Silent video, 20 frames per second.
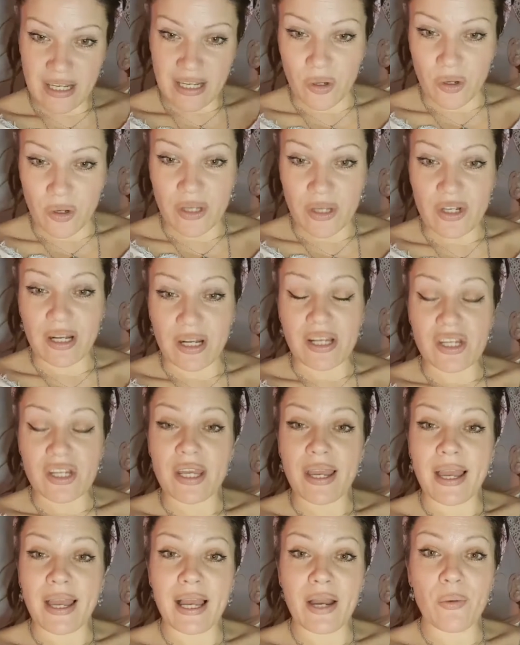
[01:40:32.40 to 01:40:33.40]
you a question
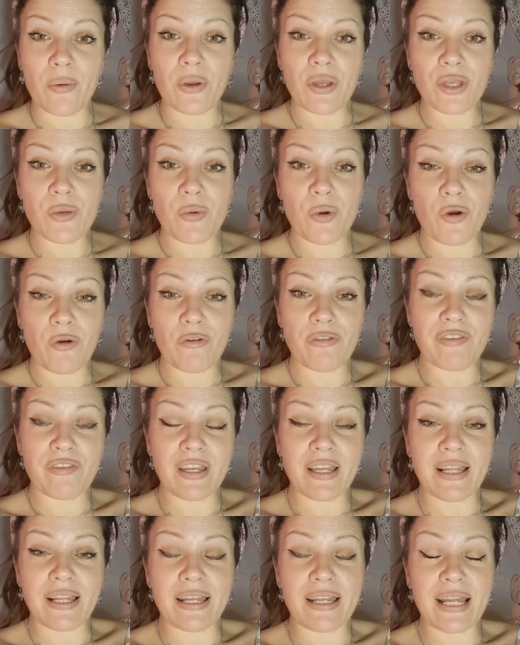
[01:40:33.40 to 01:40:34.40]
actually. How are you all
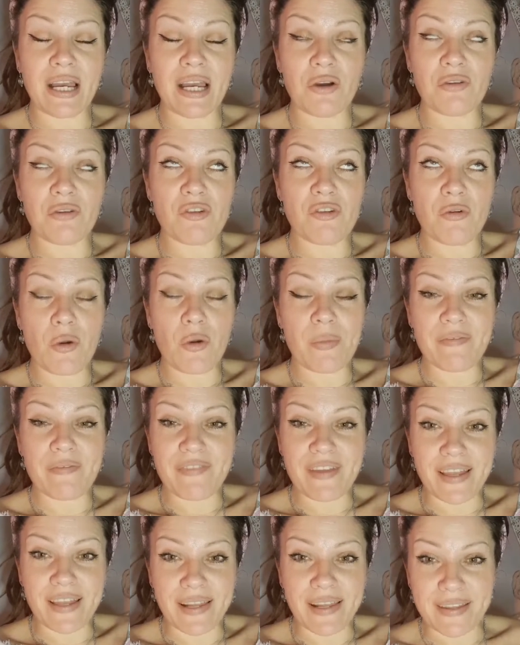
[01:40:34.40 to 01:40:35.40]
feeling? How have you been
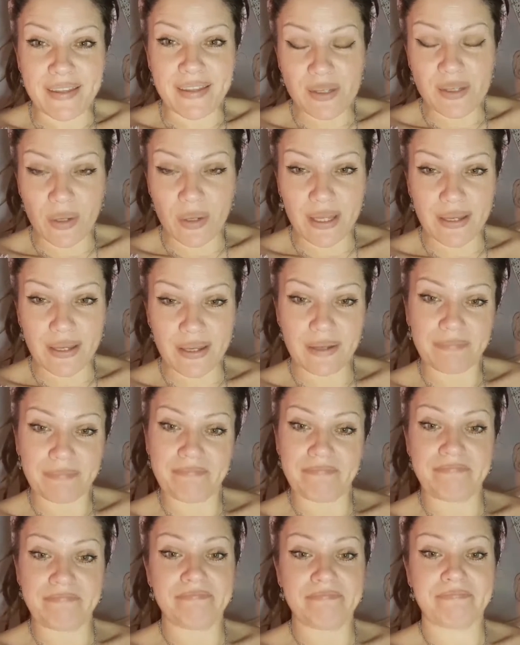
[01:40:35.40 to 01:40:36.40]
feeling this week?
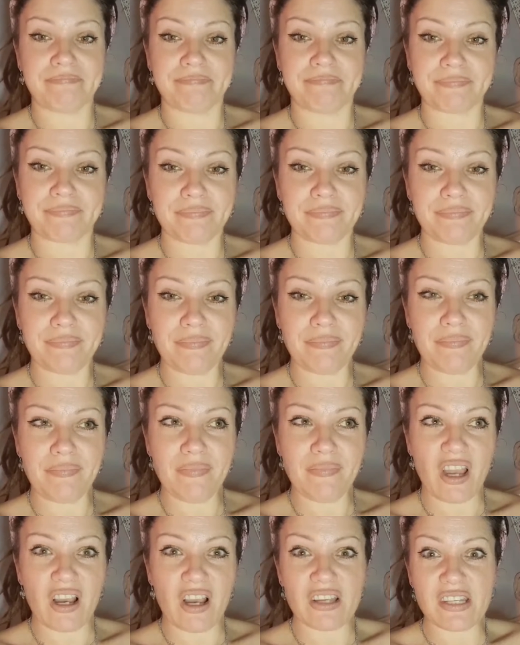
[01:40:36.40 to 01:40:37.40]

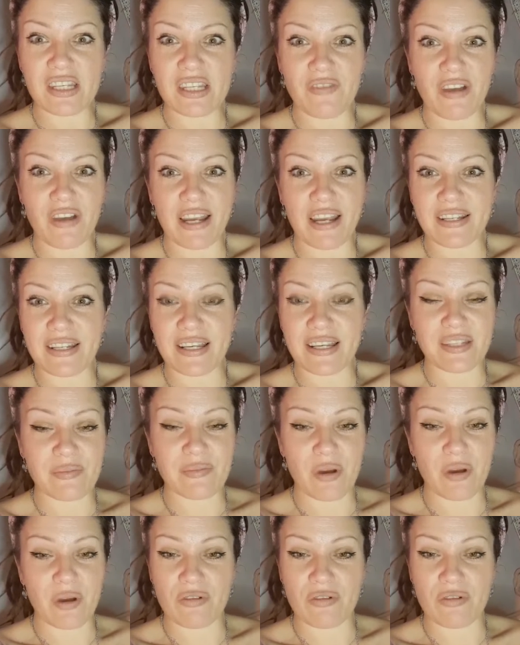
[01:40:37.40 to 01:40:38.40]
Because it's Friday
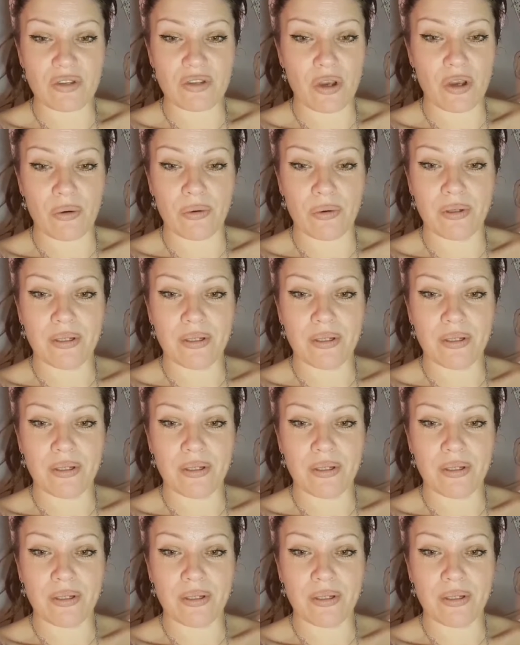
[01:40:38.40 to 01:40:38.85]
tomorrow, so